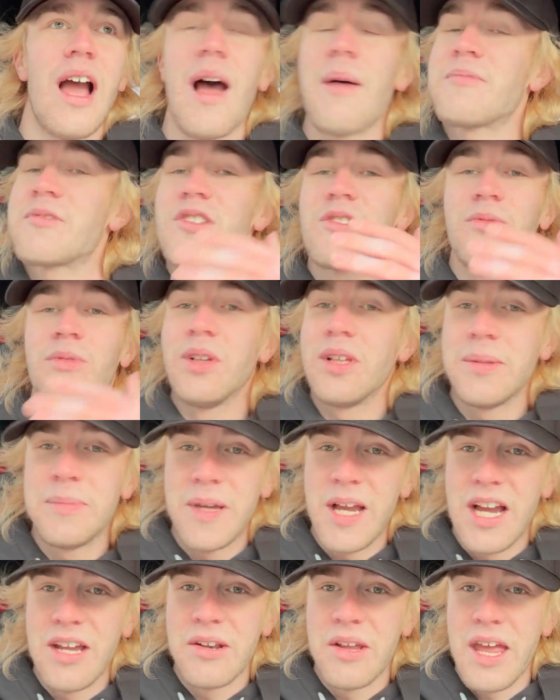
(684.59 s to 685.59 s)
I'm just really
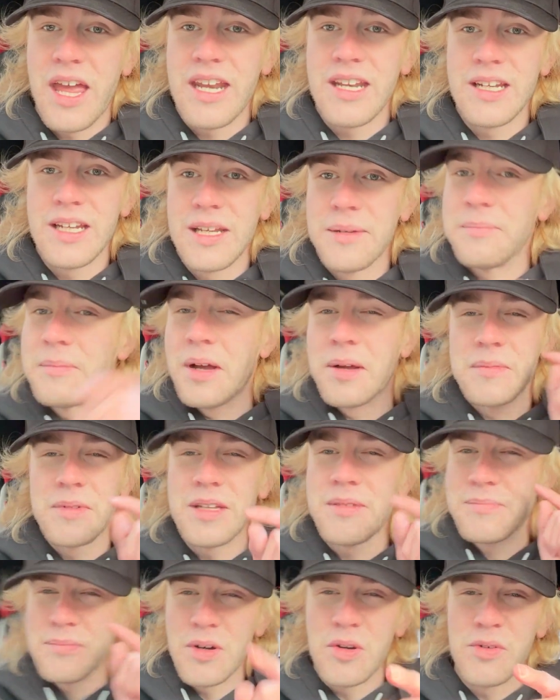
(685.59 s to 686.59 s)
behind on editing, but I'm
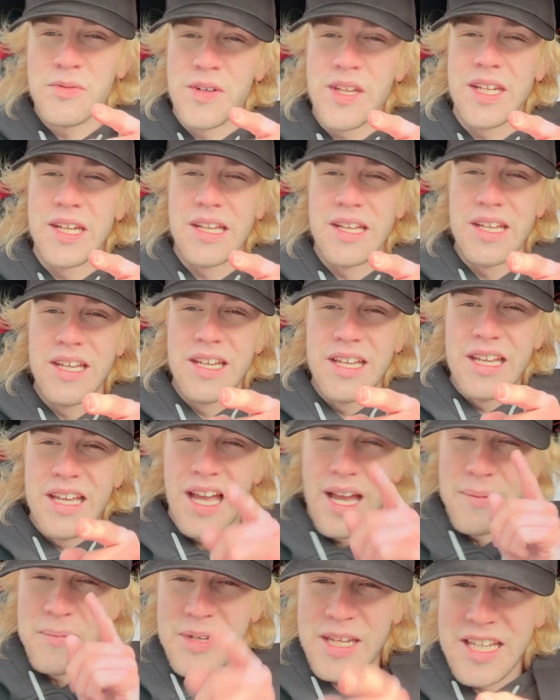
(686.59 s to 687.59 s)
getting motivated.
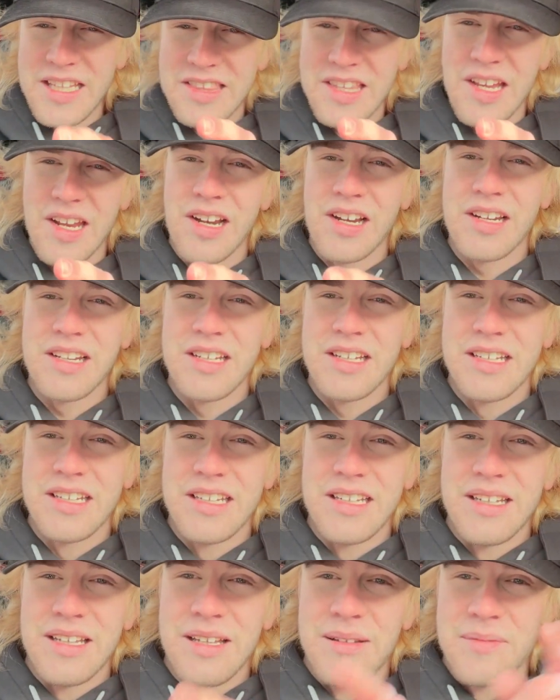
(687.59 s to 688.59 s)
I'm gonna get there.
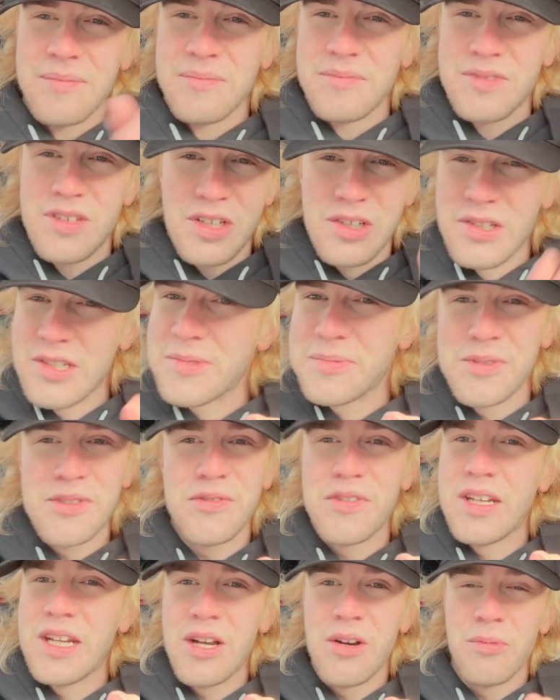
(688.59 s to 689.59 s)
The Christmas
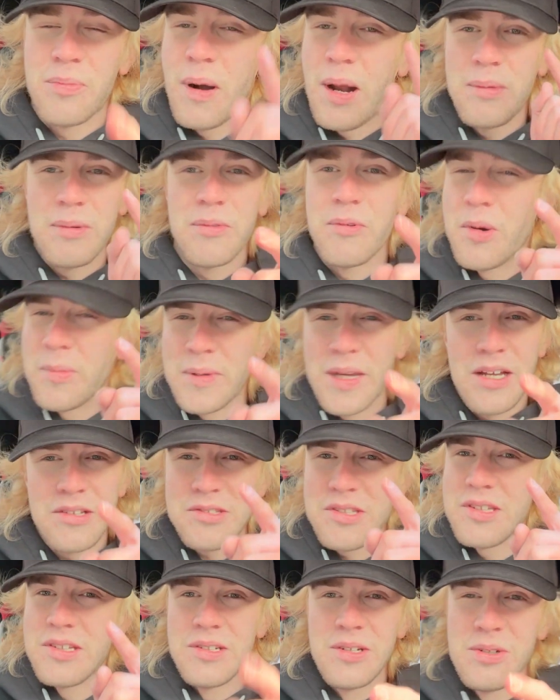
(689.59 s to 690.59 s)
video probably won't be out
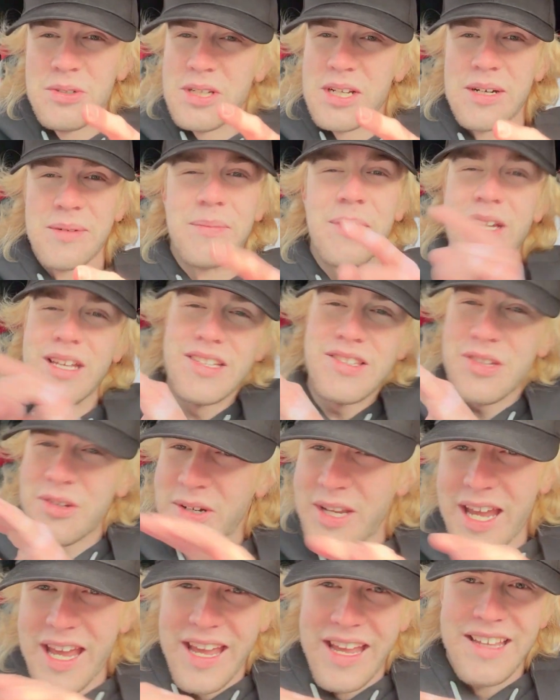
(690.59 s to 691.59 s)
till the new year, but it's
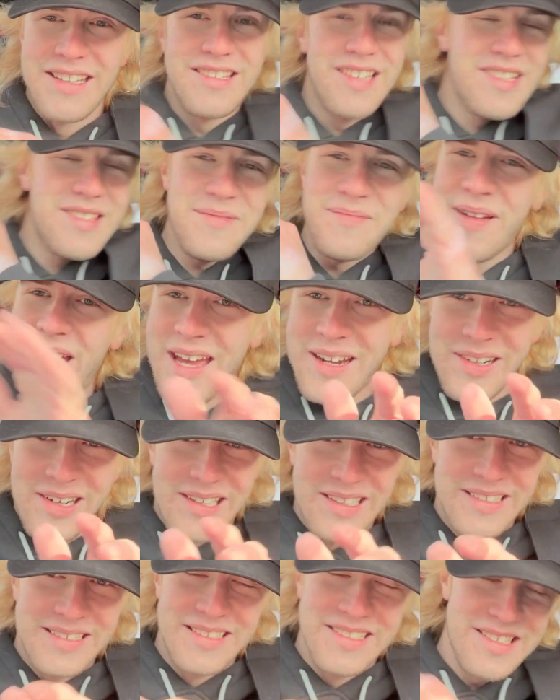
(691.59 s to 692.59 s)
okay. It doesn't matter.
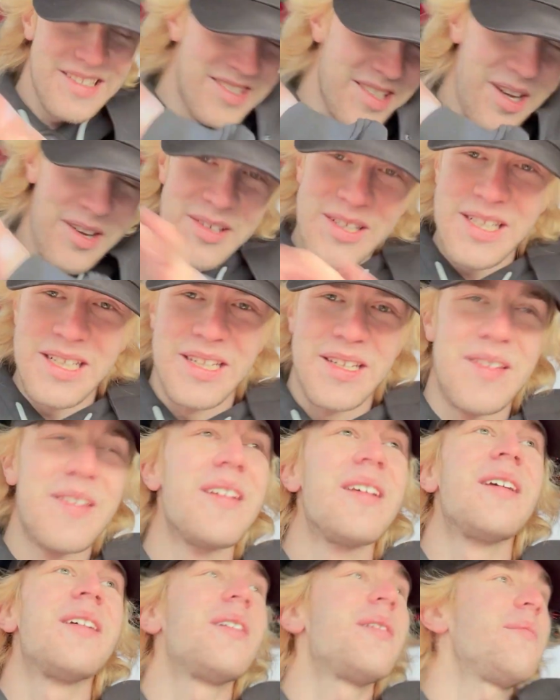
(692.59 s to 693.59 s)
It's all
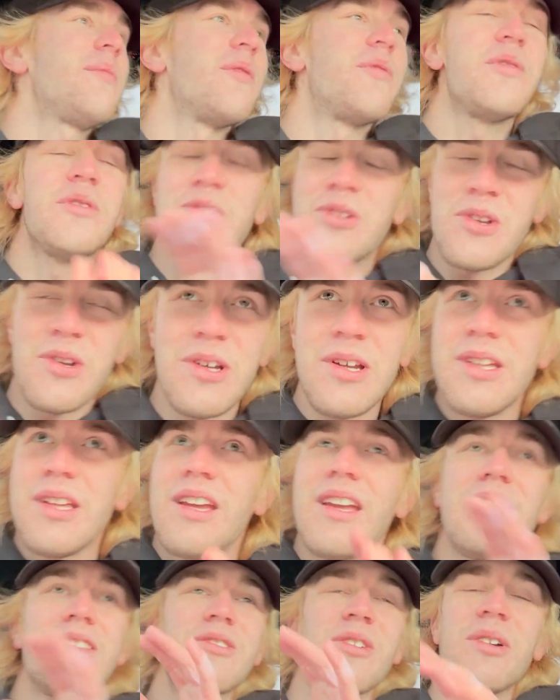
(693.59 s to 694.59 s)
good. But if you enjoy,
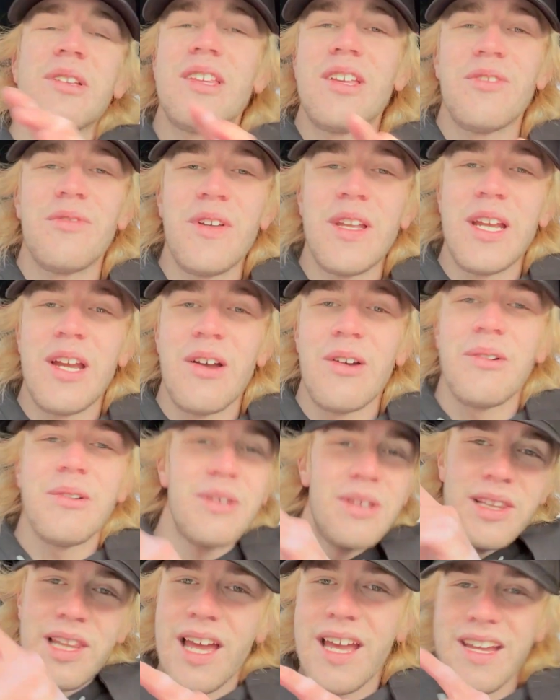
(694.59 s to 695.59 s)
enjoyed this video,
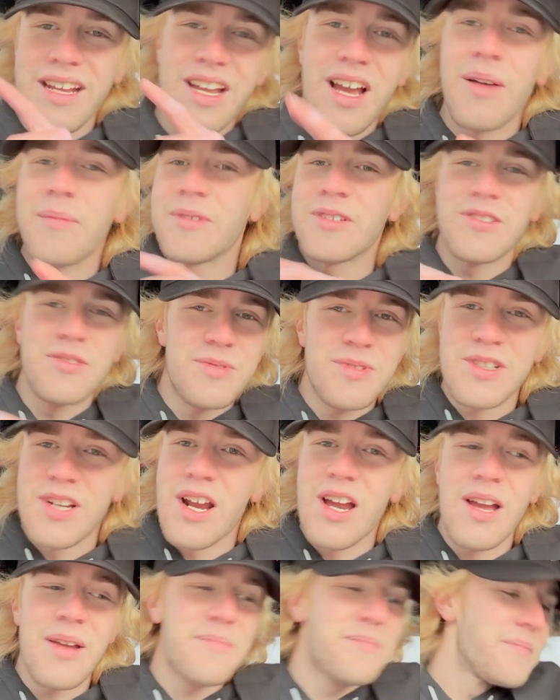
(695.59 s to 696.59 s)
like, comment,
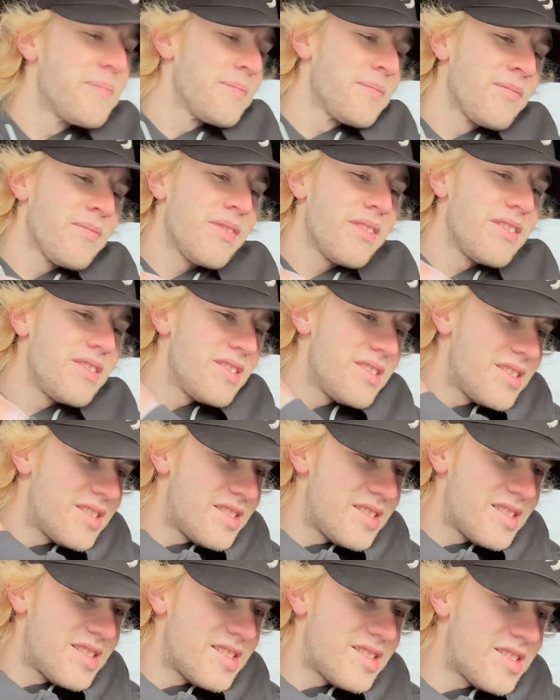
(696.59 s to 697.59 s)
subscribe.
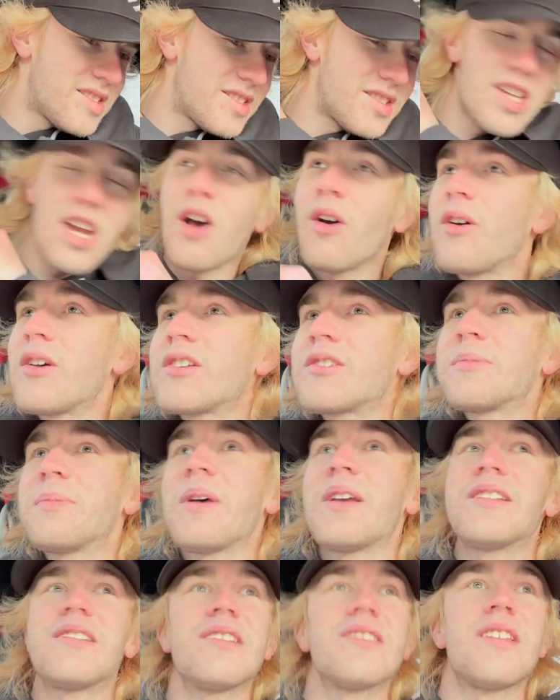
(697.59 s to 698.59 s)
Tell us
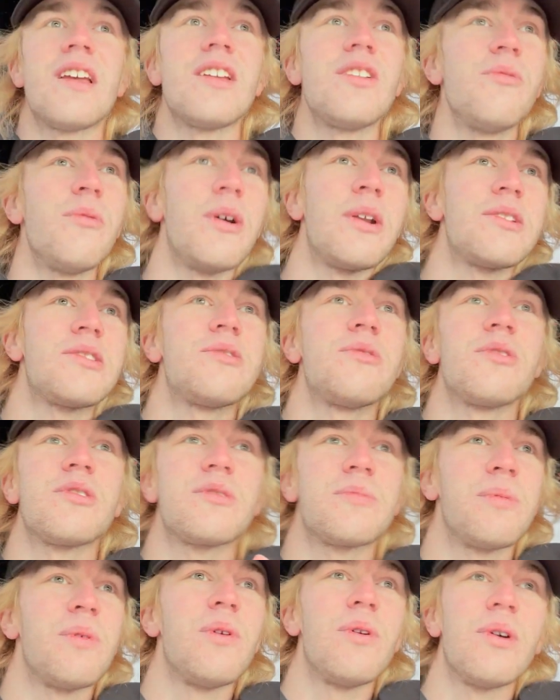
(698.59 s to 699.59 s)
places that you want us to
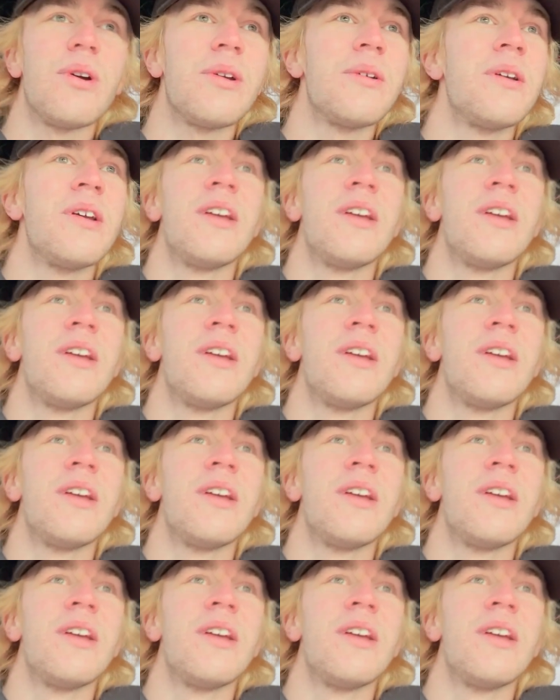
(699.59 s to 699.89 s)
explore.